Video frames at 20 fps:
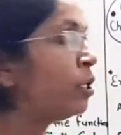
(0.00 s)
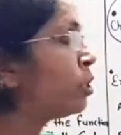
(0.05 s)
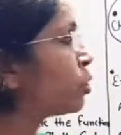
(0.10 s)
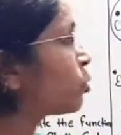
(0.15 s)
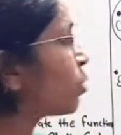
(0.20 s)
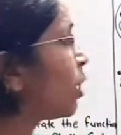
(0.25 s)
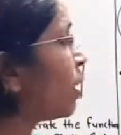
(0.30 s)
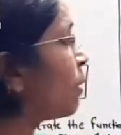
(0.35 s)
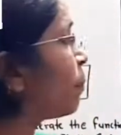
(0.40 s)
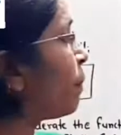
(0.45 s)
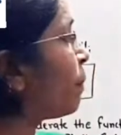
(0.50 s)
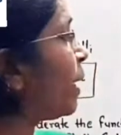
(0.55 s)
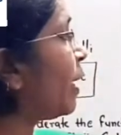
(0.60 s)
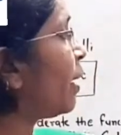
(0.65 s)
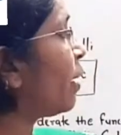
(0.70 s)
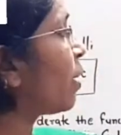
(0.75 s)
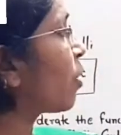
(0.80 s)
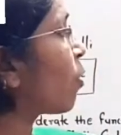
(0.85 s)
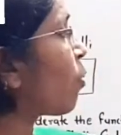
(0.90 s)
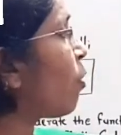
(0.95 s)
So it
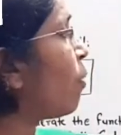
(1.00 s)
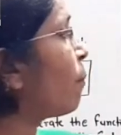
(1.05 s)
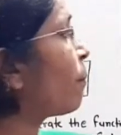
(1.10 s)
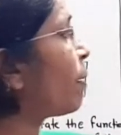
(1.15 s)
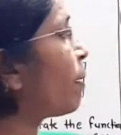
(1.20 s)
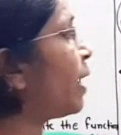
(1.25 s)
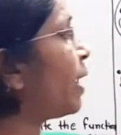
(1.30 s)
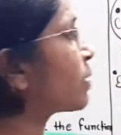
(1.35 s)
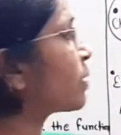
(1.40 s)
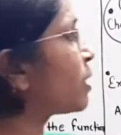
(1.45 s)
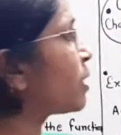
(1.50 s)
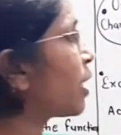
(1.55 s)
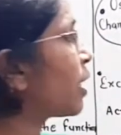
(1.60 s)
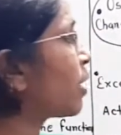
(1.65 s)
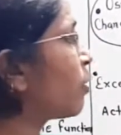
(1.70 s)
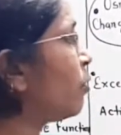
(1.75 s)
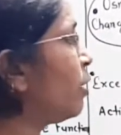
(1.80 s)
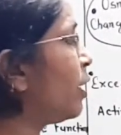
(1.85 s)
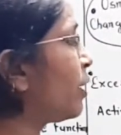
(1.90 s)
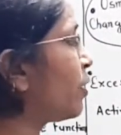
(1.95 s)
play a complex
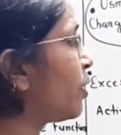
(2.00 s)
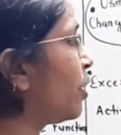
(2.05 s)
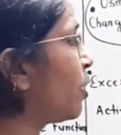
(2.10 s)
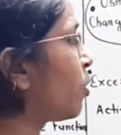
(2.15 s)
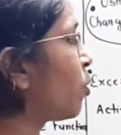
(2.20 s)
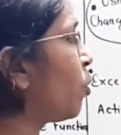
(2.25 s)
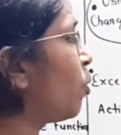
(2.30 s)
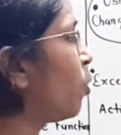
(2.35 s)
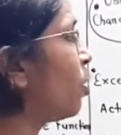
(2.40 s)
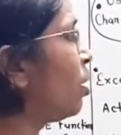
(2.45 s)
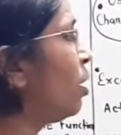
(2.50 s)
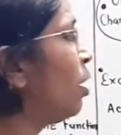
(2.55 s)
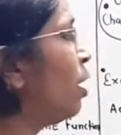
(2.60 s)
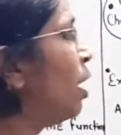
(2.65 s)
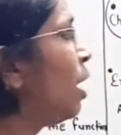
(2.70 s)
regulatory role.